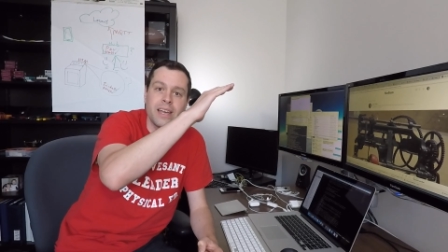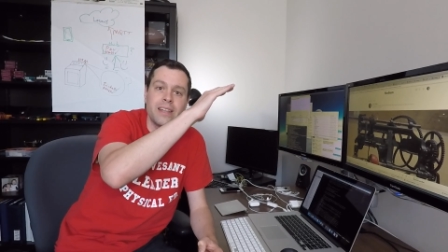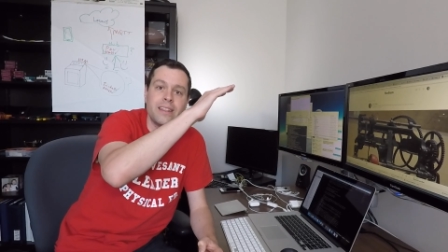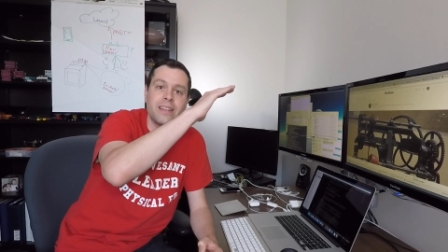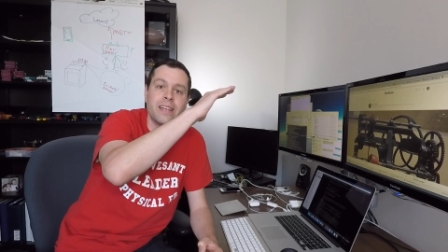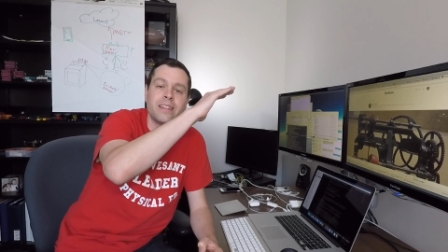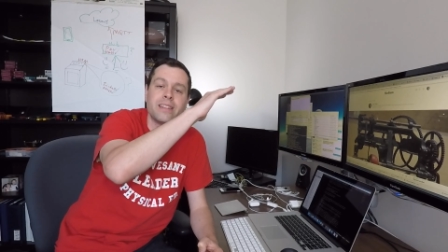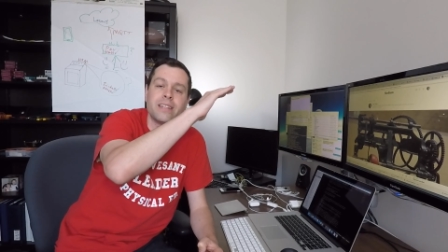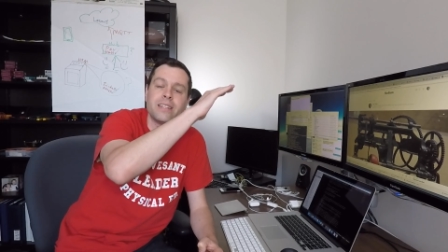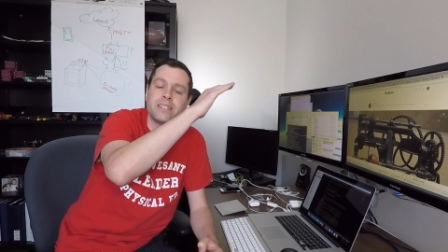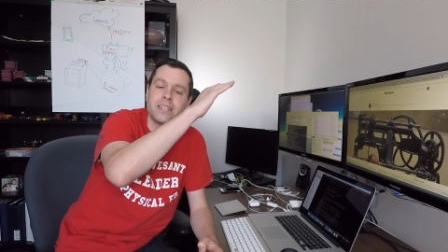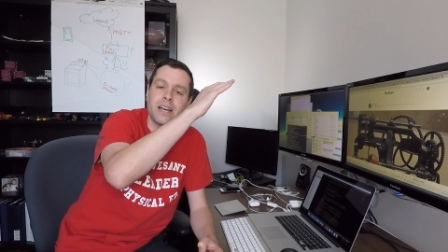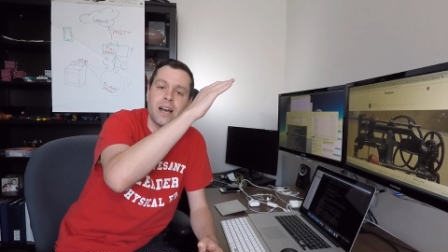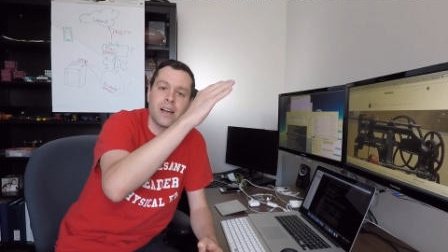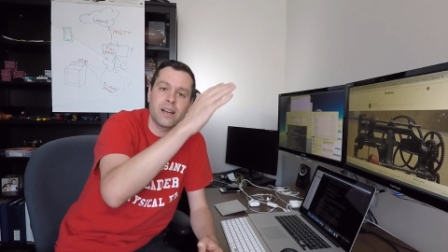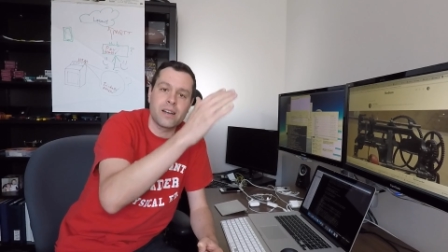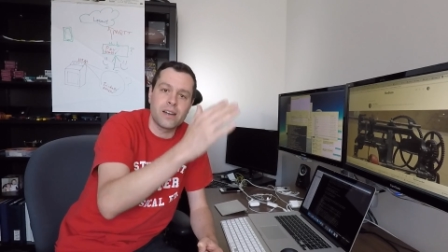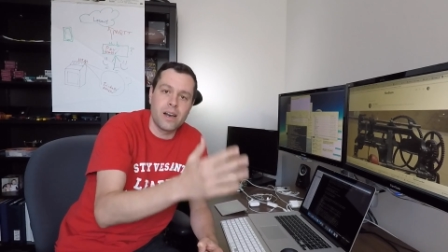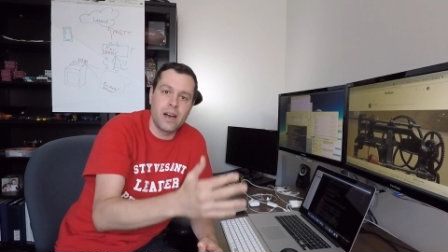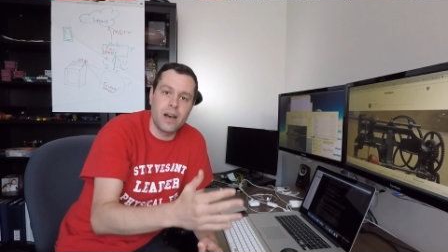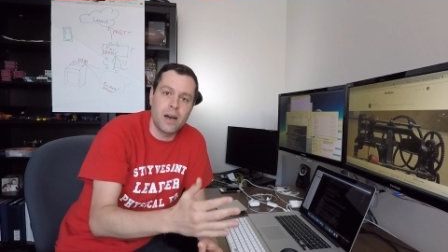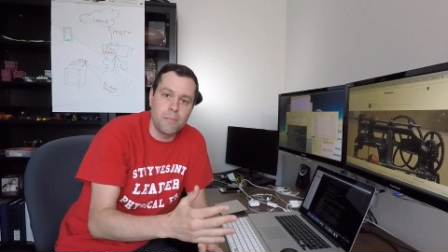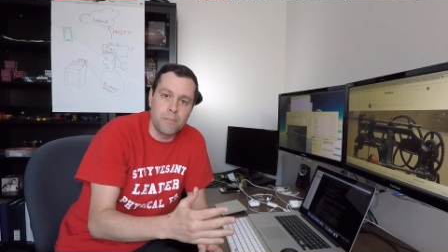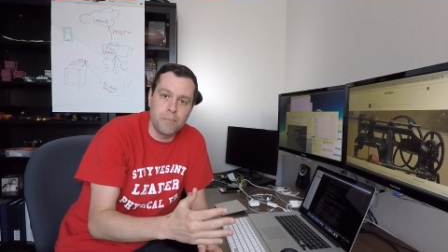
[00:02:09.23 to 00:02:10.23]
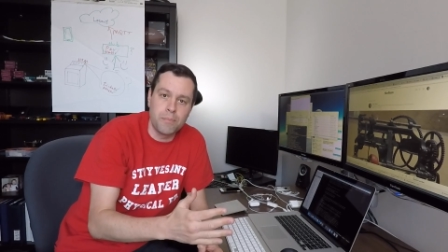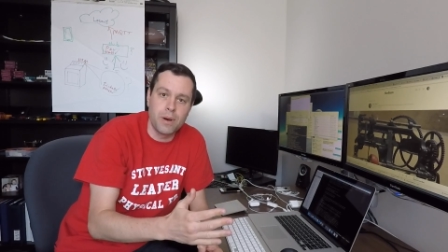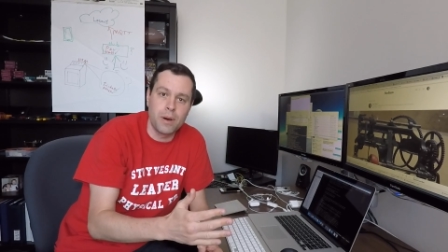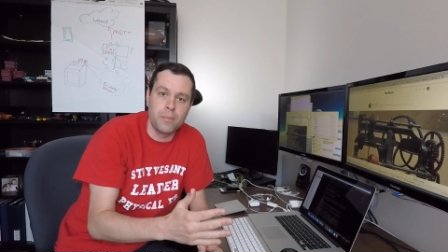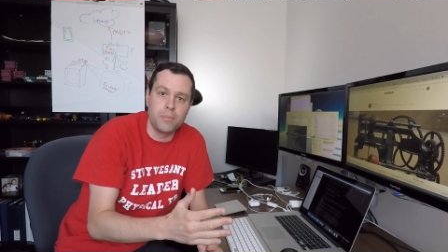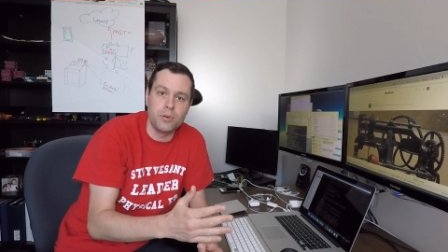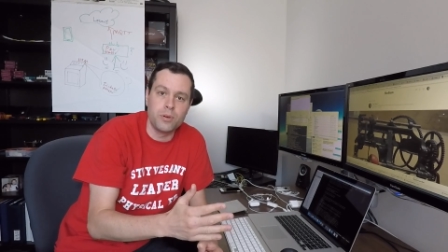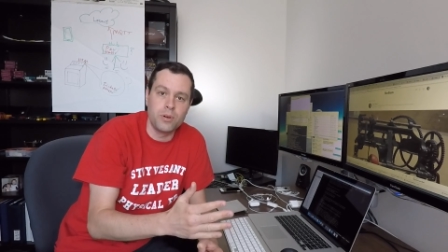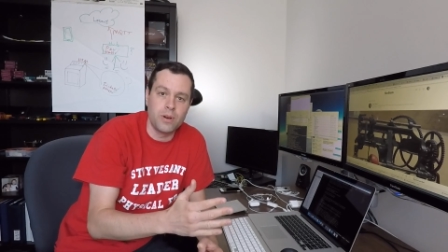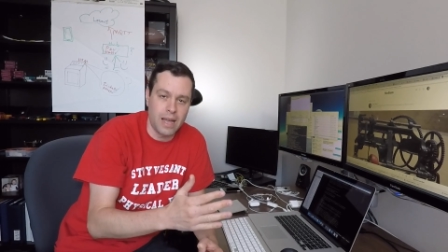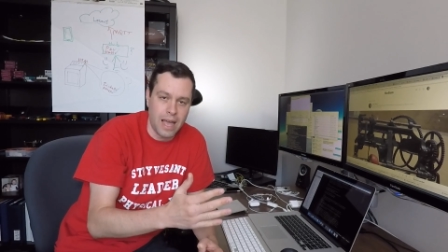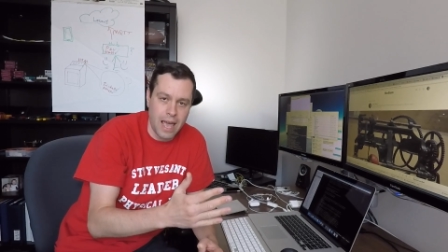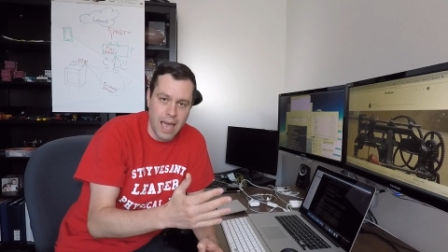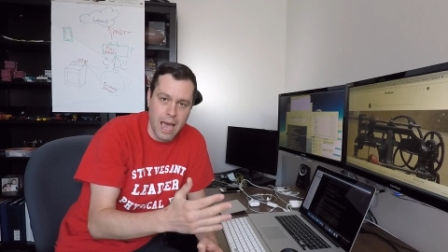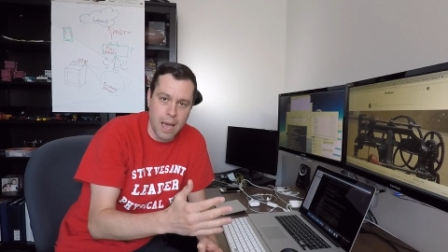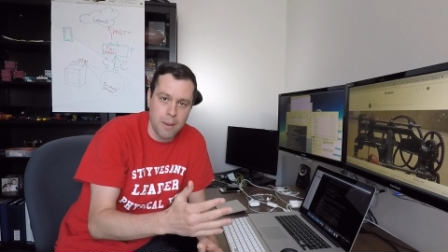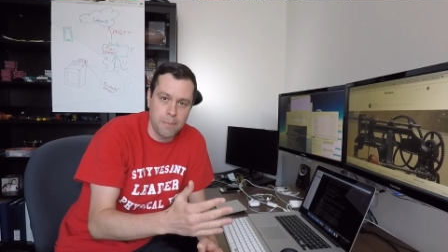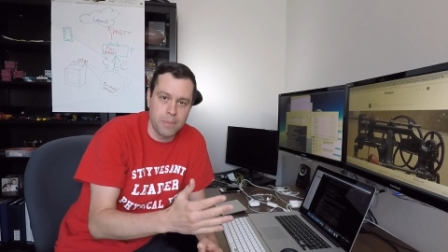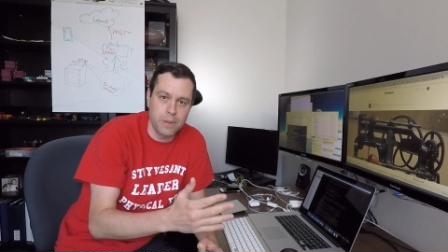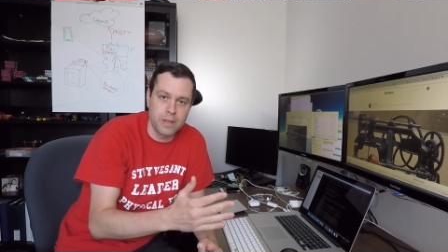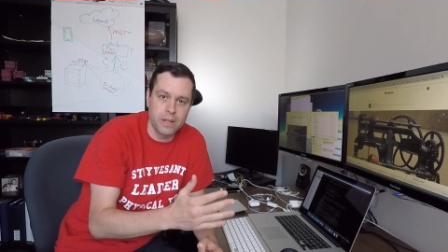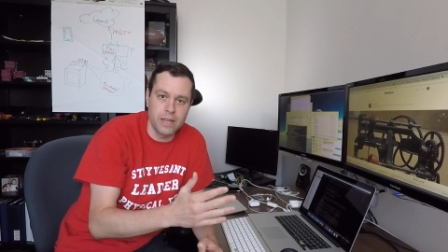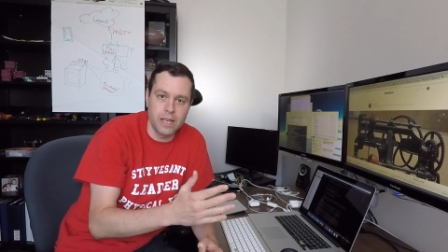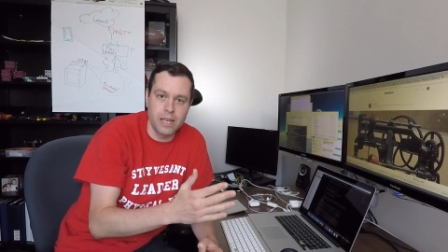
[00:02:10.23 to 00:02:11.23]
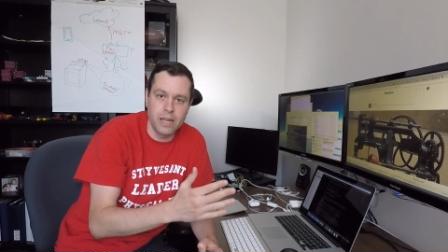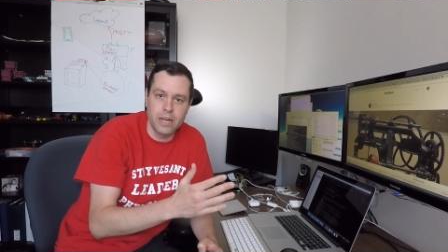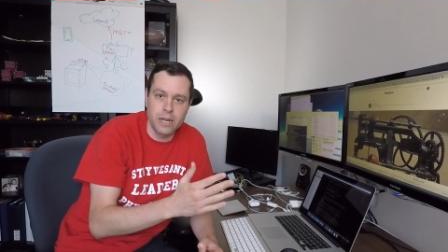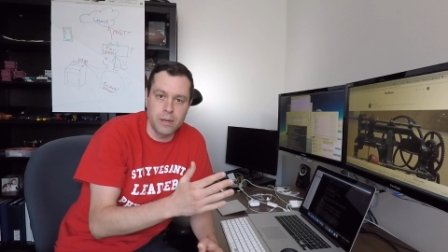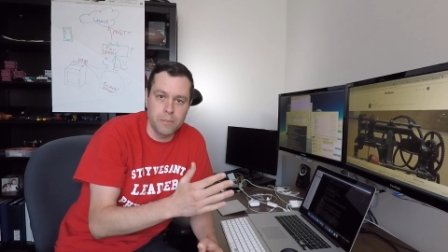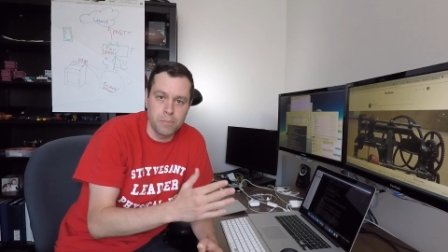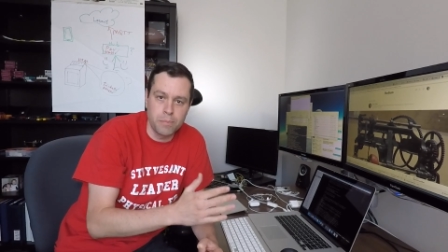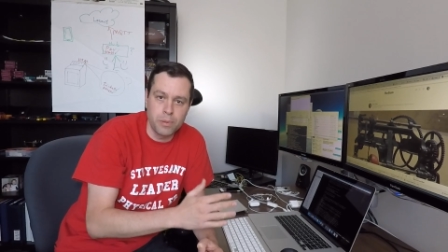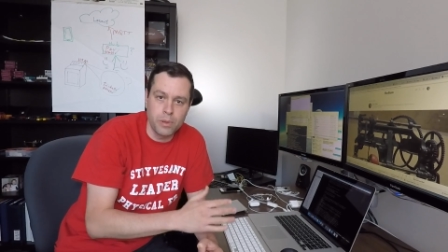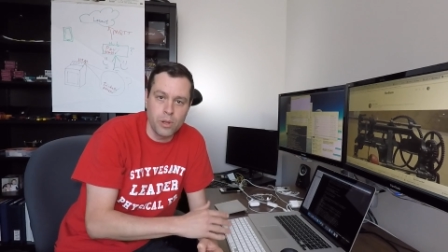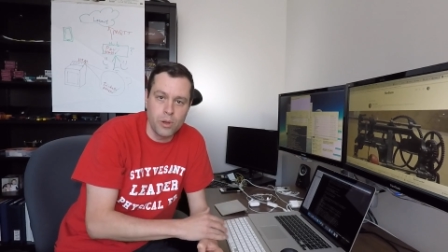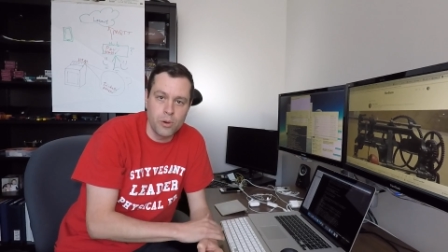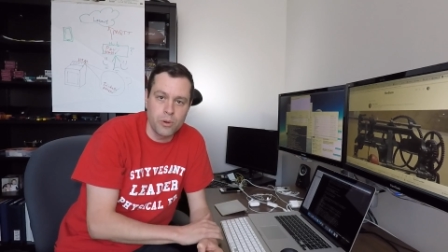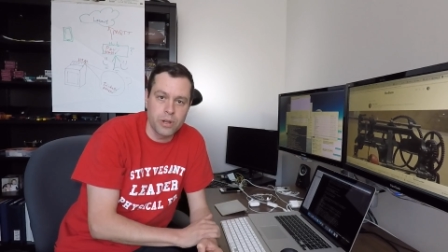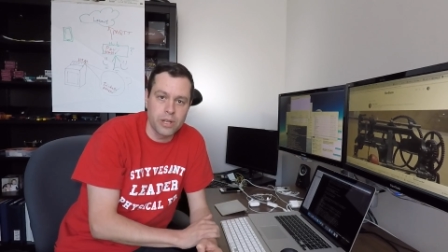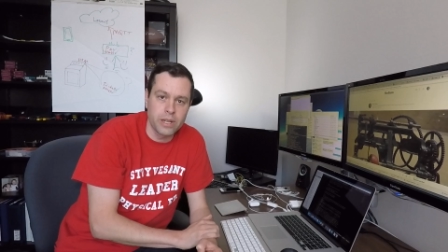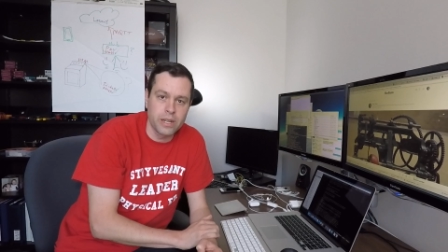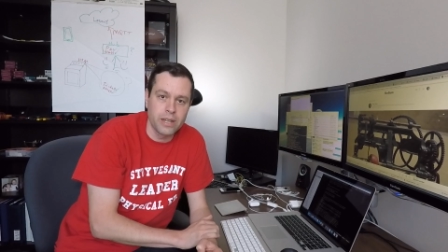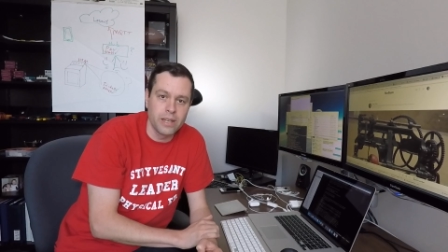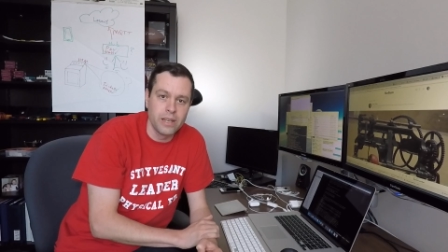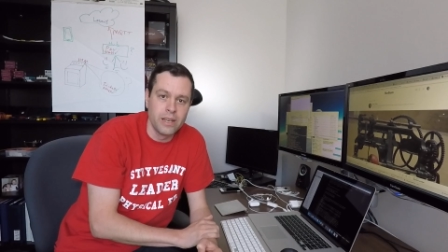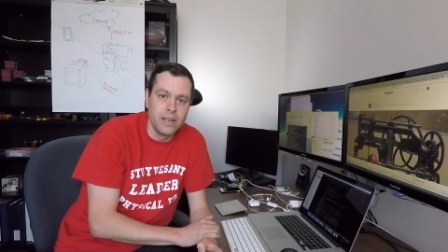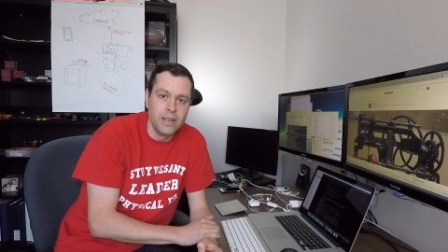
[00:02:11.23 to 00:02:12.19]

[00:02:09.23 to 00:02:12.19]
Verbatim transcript: and then the dot com bubble happened and it imploded.